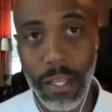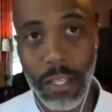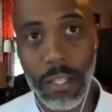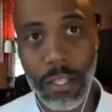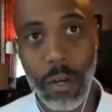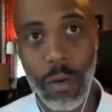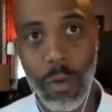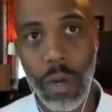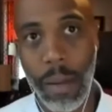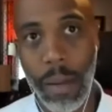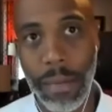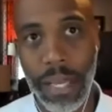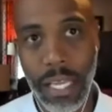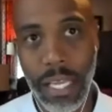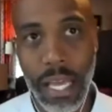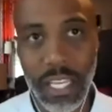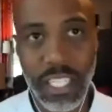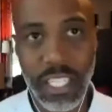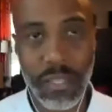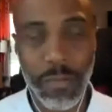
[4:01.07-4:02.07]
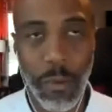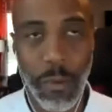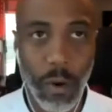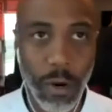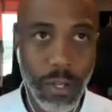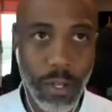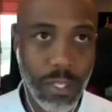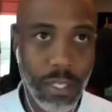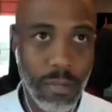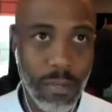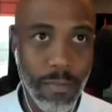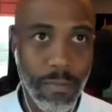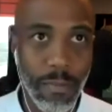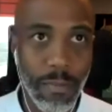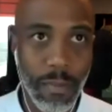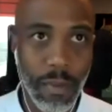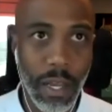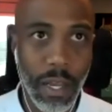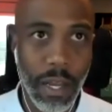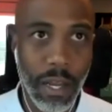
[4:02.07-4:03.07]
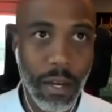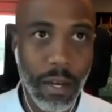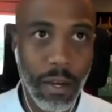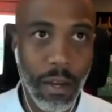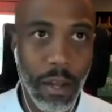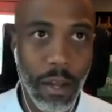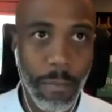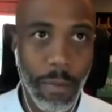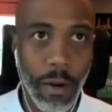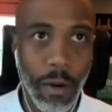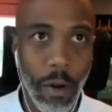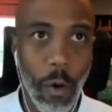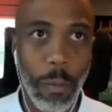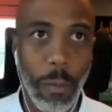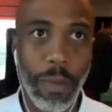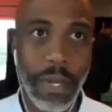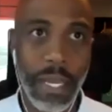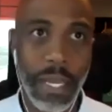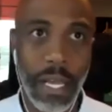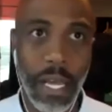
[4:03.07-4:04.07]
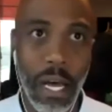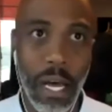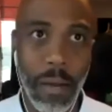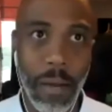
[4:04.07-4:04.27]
So, yes, sports, but opening up,